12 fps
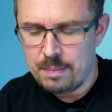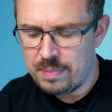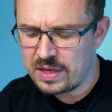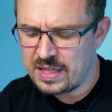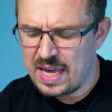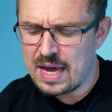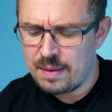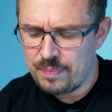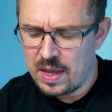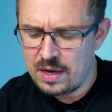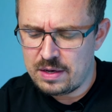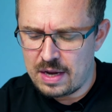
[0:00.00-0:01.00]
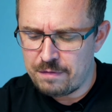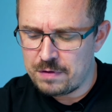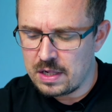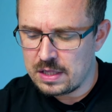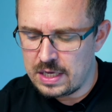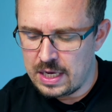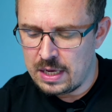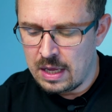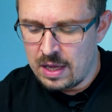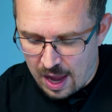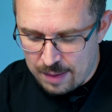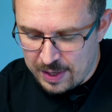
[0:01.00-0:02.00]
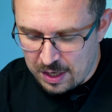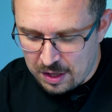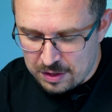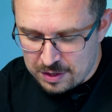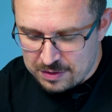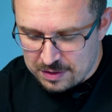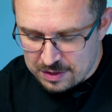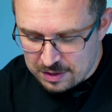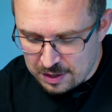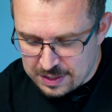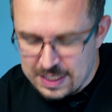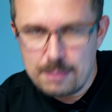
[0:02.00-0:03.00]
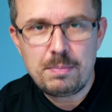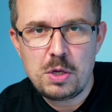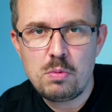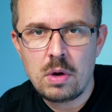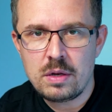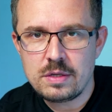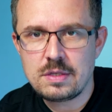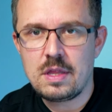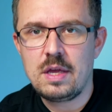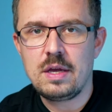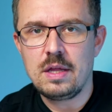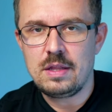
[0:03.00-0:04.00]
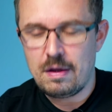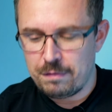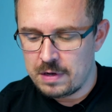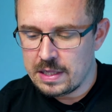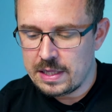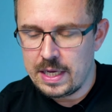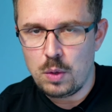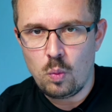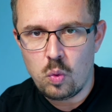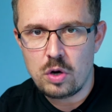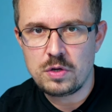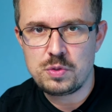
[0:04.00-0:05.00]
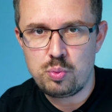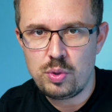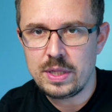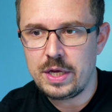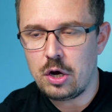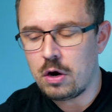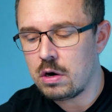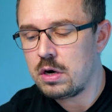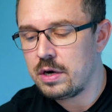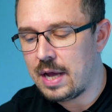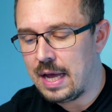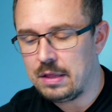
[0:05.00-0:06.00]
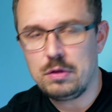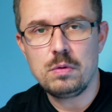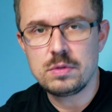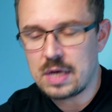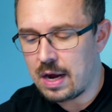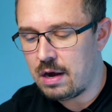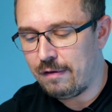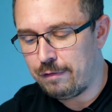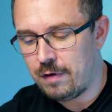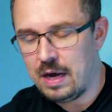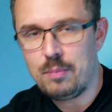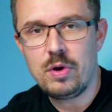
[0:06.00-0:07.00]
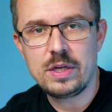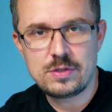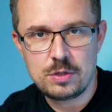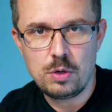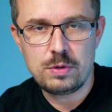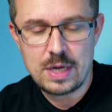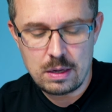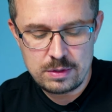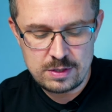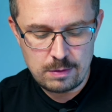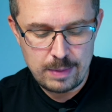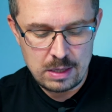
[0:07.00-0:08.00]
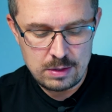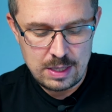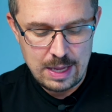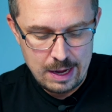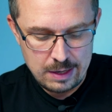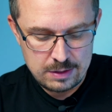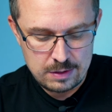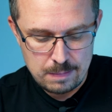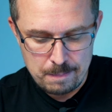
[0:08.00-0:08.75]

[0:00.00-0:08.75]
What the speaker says: But yeah, it definitely, I mean, the CPU on this thing definitely works really hard at those higher frame rates, no doubts about that.